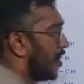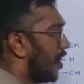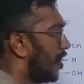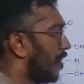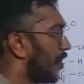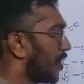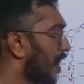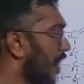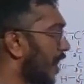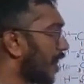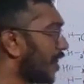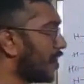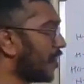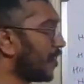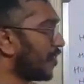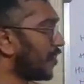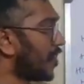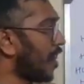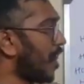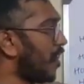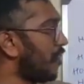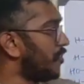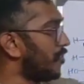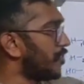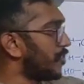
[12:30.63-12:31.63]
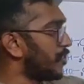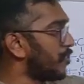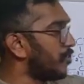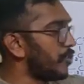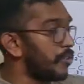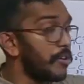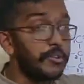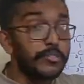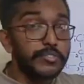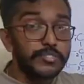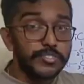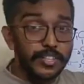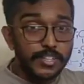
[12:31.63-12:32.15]
Okay, now you
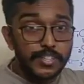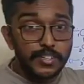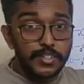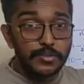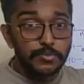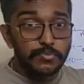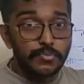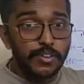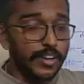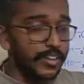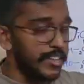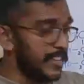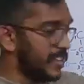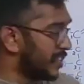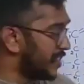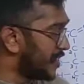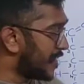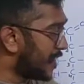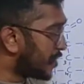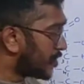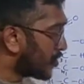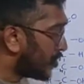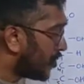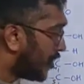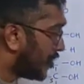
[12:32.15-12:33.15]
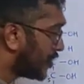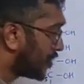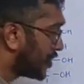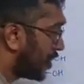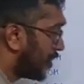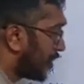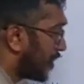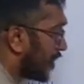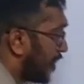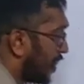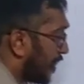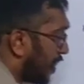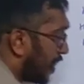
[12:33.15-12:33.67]
don't see this one. Just
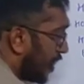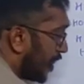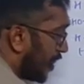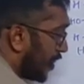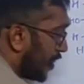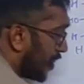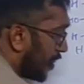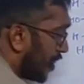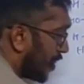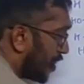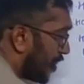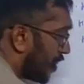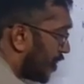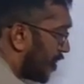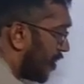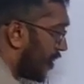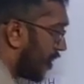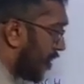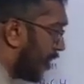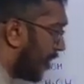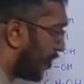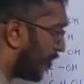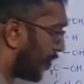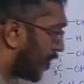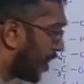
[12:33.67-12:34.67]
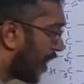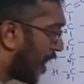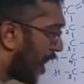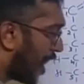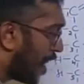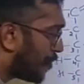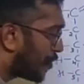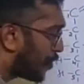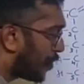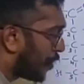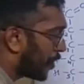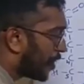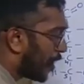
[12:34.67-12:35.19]
concentrate here. Okay, I
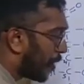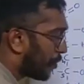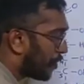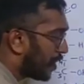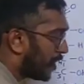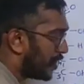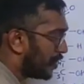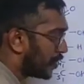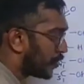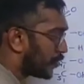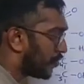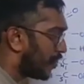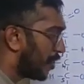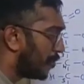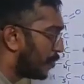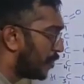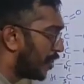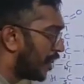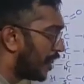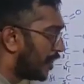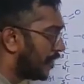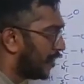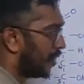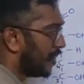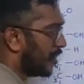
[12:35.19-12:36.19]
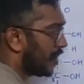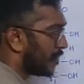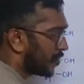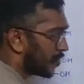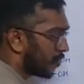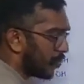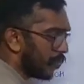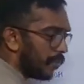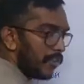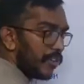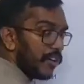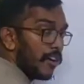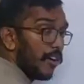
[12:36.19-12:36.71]
am going to apply this formula.
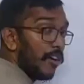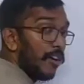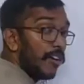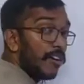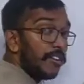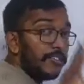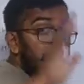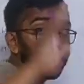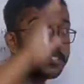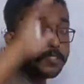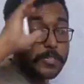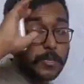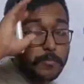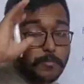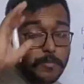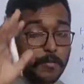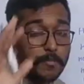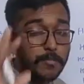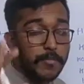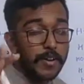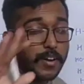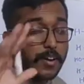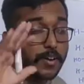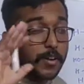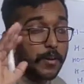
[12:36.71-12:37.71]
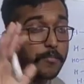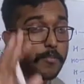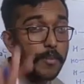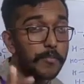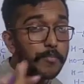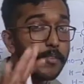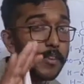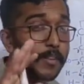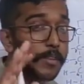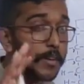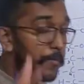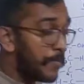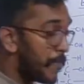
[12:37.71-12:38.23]
So always remember,
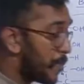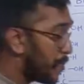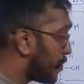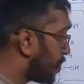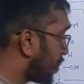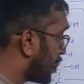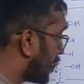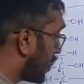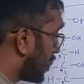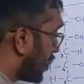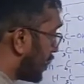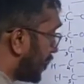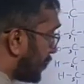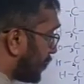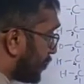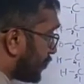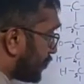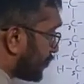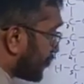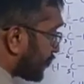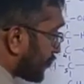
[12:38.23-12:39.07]
remember, remember here.